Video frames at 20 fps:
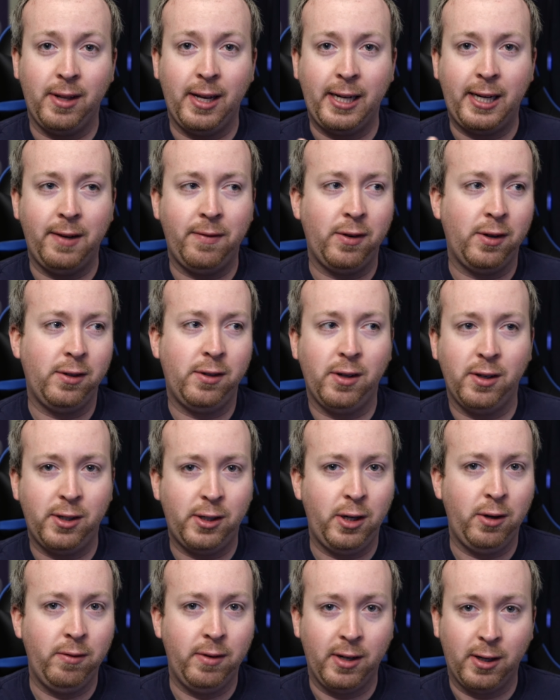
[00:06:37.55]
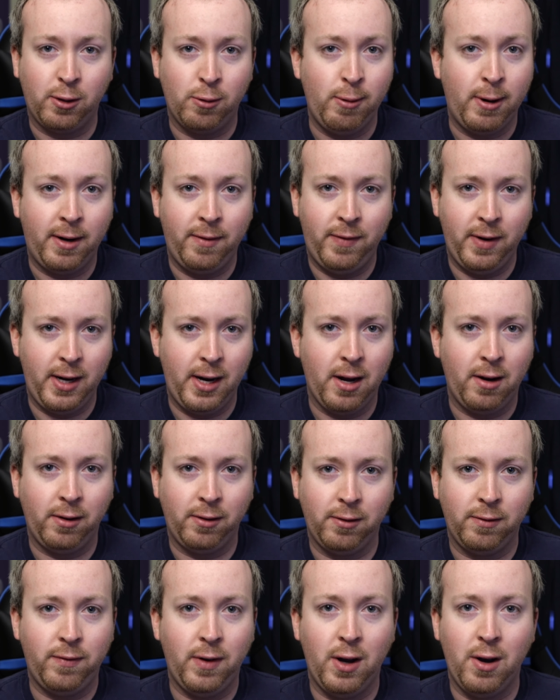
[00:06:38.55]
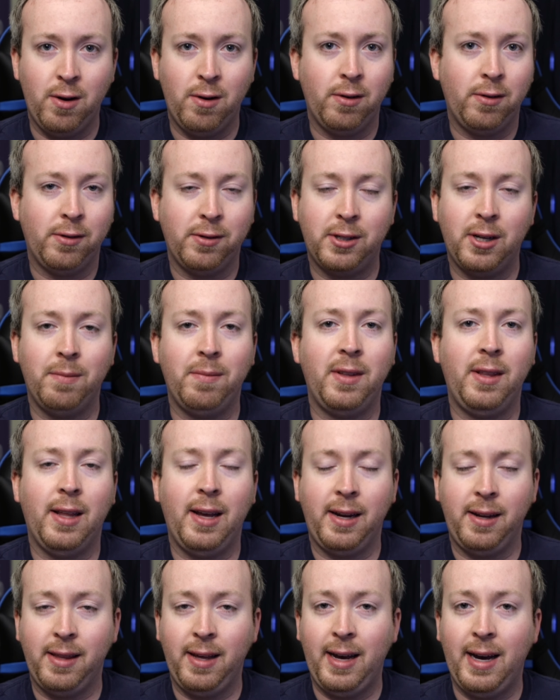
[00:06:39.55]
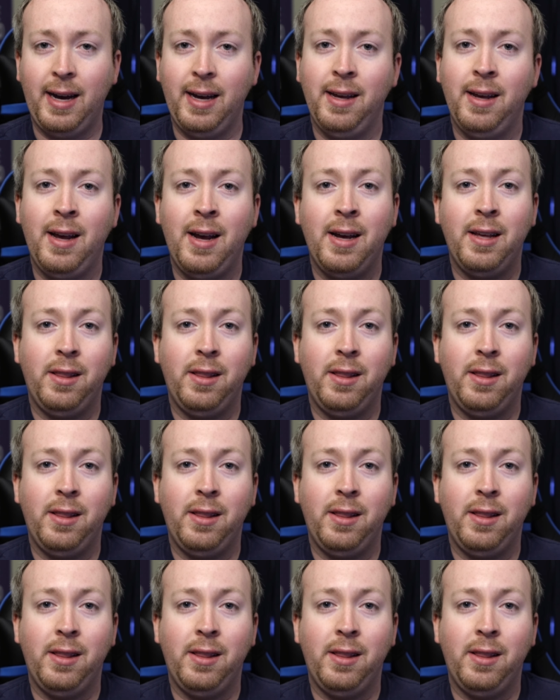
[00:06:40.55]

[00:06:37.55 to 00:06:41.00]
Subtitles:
like if you're just shooting a quick video on your phone or something like that,